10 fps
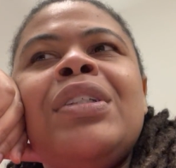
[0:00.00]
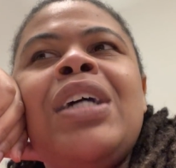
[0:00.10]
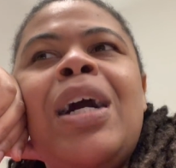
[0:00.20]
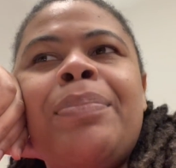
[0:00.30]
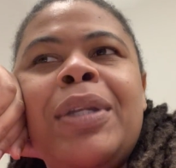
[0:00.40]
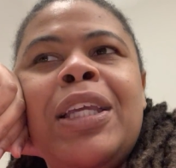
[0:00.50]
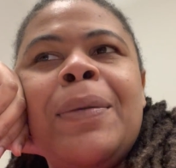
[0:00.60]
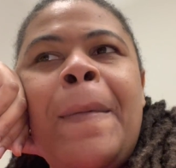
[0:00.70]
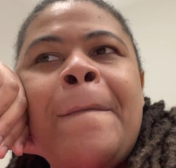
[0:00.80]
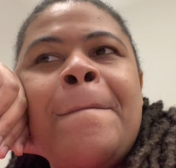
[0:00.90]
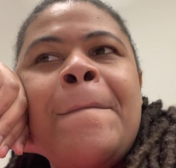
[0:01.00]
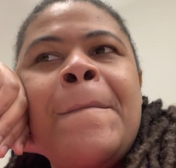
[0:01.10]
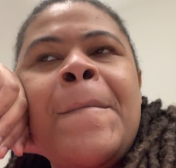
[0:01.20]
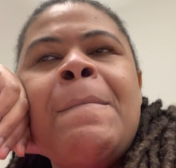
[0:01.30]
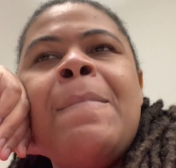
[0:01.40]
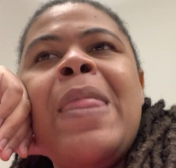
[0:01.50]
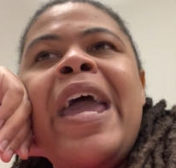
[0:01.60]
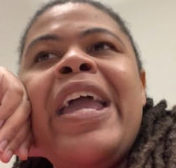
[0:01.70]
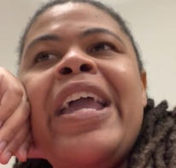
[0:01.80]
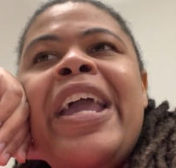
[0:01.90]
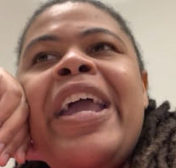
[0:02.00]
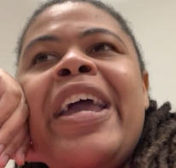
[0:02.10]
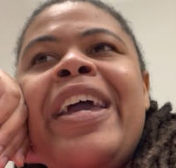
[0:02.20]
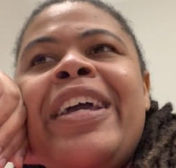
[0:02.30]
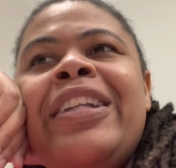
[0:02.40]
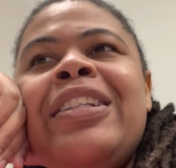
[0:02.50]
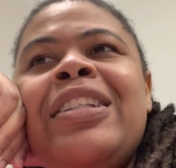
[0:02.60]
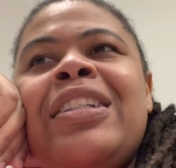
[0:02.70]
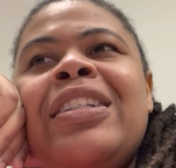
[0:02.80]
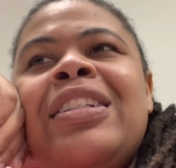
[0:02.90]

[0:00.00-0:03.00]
company. And